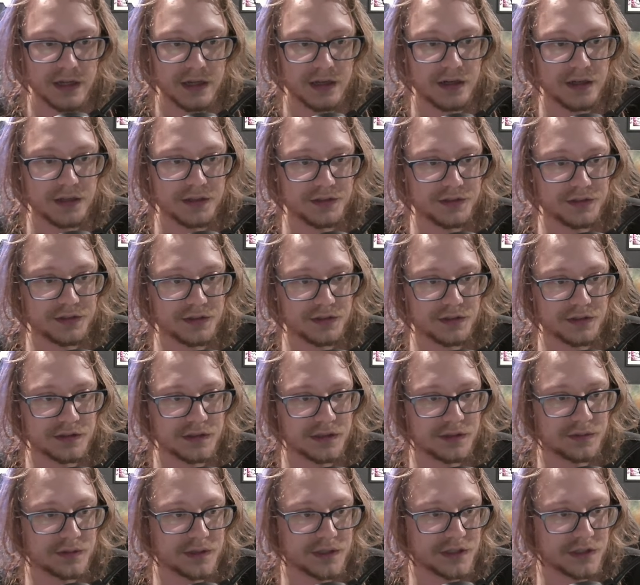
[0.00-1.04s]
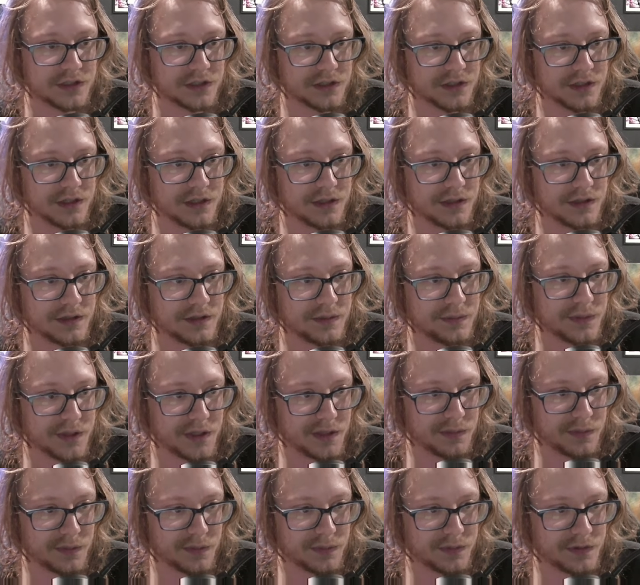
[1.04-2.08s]
until they reach the
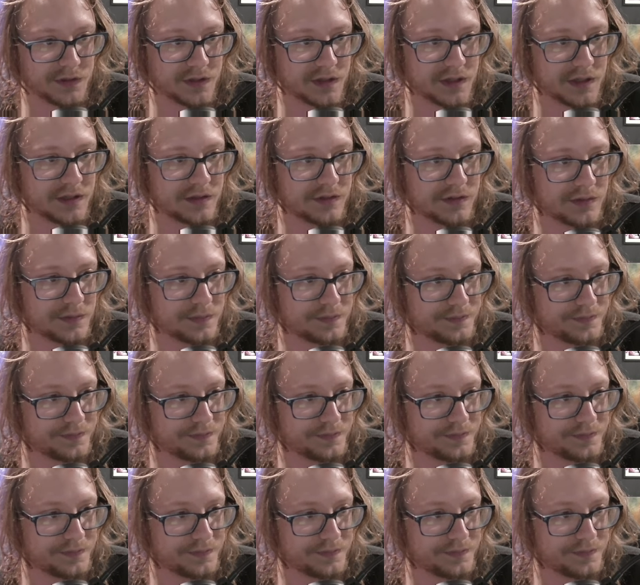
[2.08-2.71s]
minimum size.